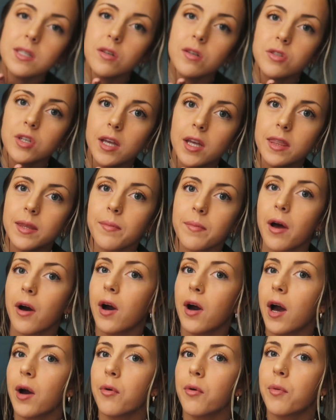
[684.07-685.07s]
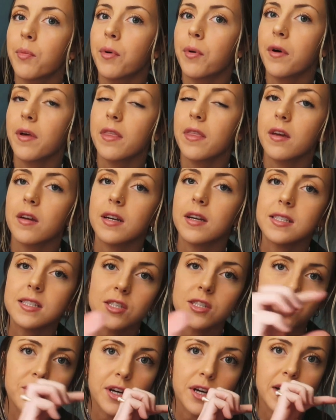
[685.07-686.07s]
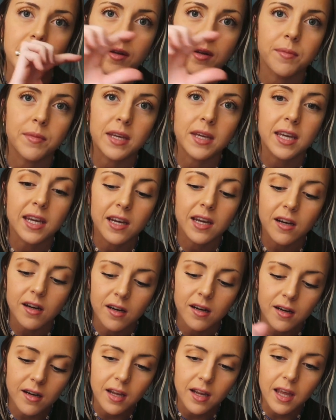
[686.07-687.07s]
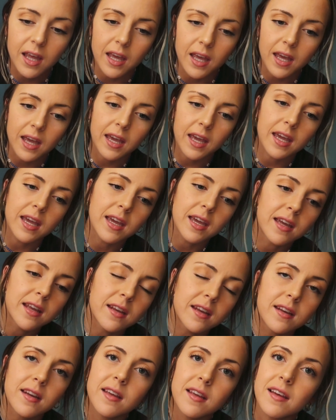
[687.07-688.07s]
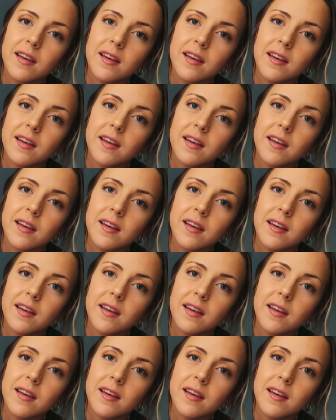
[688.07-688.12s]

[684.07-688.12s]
go check them out. I will put their Instagram here, and